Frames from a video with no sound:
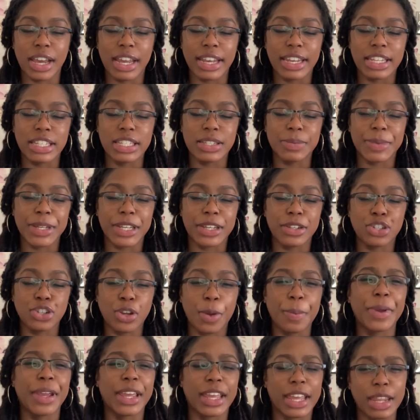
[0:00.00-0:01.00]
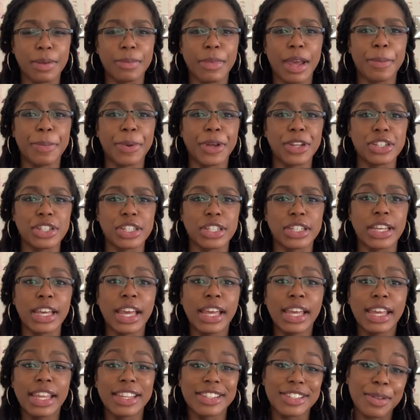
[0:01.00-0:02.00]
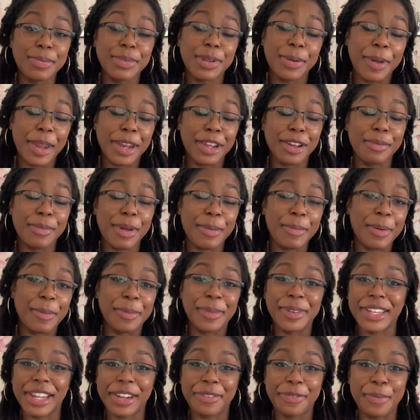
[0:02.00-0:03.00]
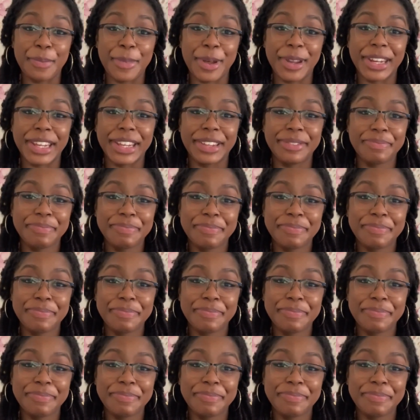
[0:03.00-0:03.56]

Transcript: I need to be shopping in my budget and stop depending on my mum and dad for money.